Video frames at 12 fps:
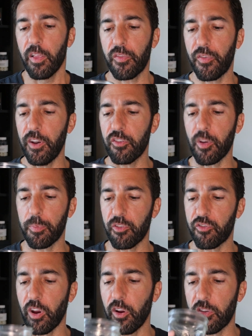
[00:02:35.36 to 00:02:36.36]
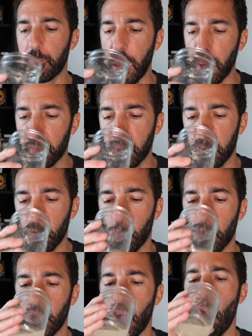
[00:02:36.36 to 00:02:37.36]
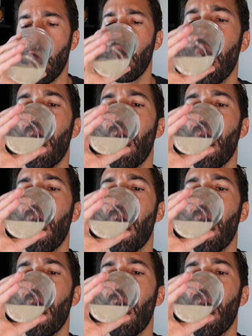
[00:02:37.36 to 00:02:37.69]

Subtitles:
Let's finish up this Cherry Smash, get to working out.